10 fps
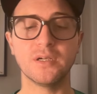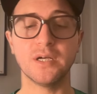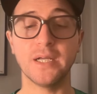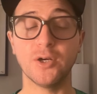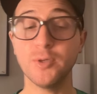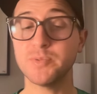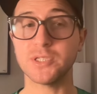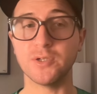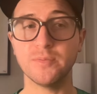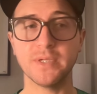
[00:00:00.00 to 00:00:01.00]
I hope
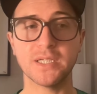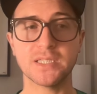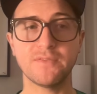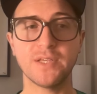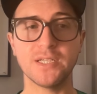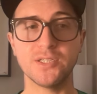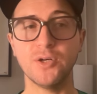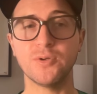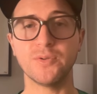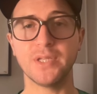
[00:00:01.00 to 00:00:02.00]
so, because if they
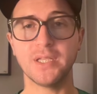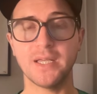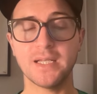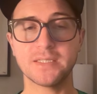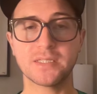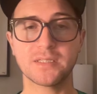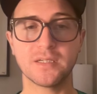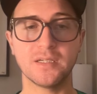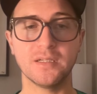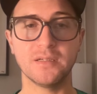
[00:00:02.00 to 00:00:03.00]
don't, then that's
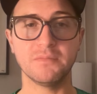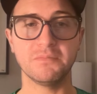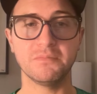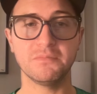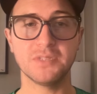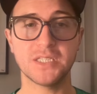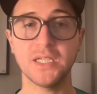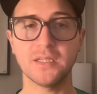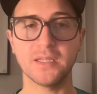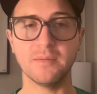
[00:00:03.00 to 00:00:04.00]
gonna
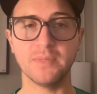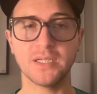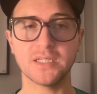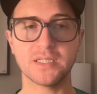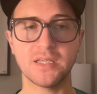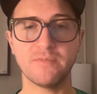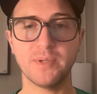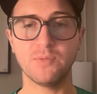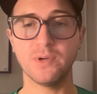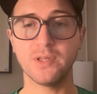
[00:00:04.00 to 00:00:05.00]
sink them, because they've
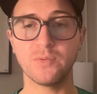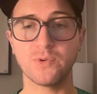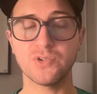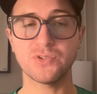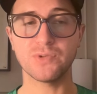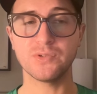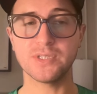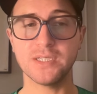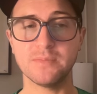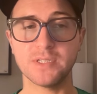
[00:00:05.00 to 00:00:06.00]
been one of the worst road
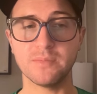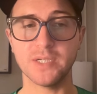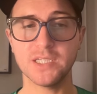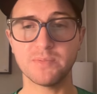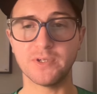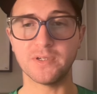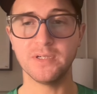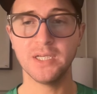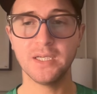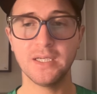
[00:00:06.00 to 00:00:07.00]
teams in baseball.
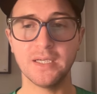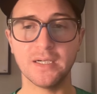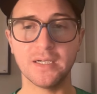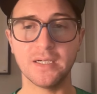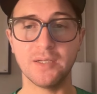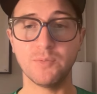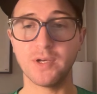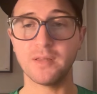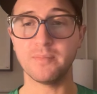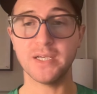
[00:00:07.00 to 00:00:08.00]
And one
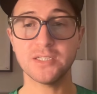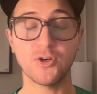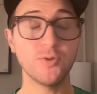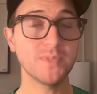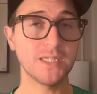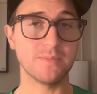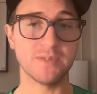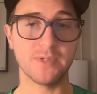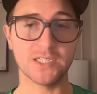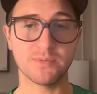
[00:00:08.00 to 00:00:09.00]
of the best home teams
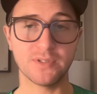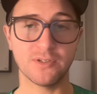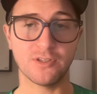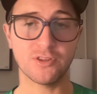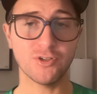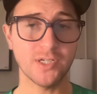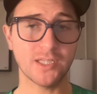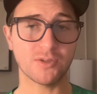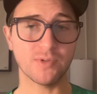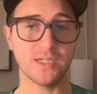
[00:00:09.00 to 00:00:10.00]
in baseball. They're
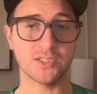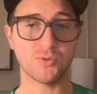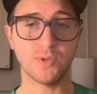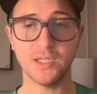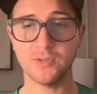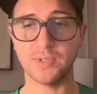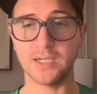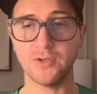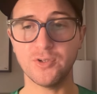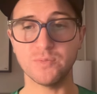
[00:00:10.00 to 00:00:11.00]
33-23
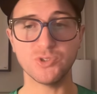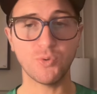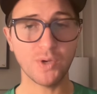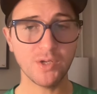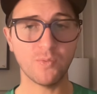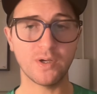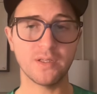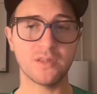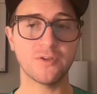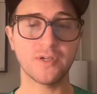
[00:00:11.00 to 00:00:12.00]
at home,
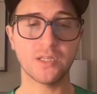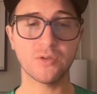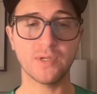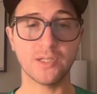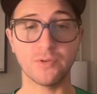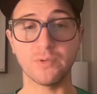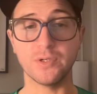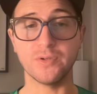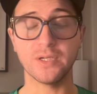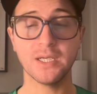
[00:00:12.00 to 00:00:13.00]
21-33 on the
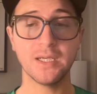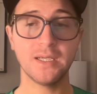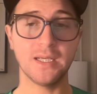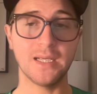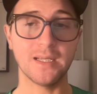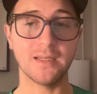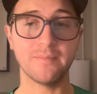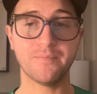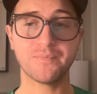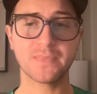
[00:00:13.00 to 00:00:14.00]
road. And
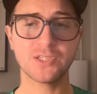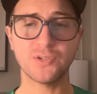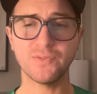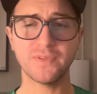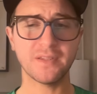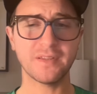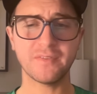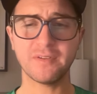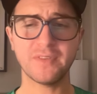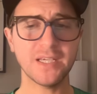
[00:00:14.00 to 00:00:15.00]
so
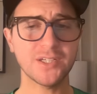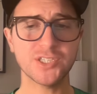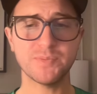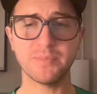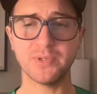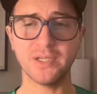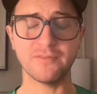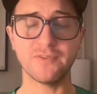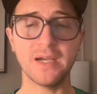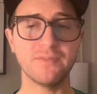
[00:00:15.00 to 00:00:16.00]
if they could just be playing
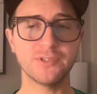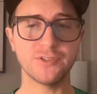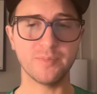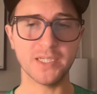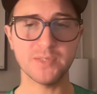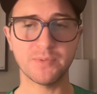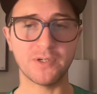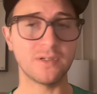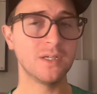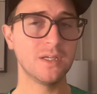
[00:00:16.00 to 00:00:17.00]
500
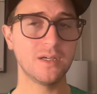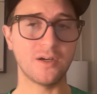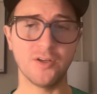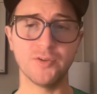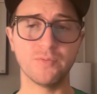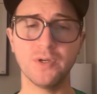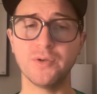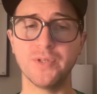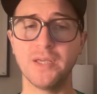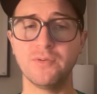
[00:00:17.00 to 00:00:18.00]
baseball on the
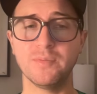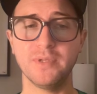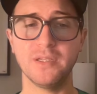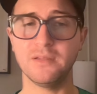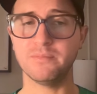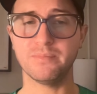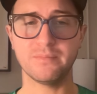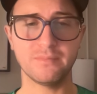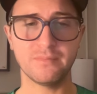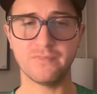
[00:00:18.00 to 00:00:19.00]
road, they would be
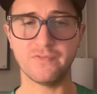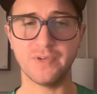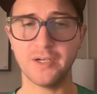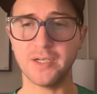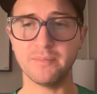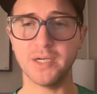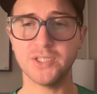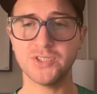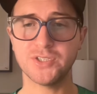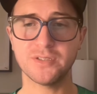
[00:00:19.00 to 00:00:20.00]
very
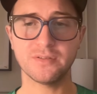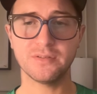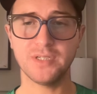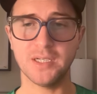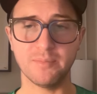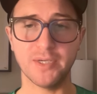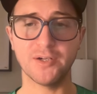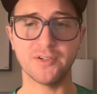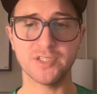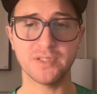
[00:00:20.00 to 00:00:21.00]
much in a
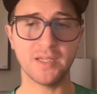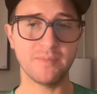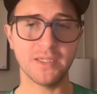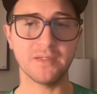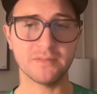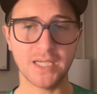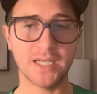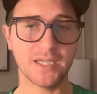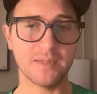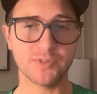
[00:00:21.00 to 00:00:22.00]
better, they'd be
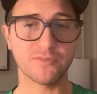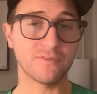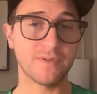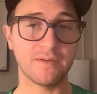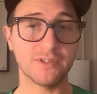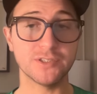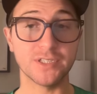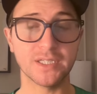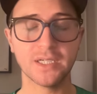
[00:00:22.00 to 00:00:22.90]
10 games over 500.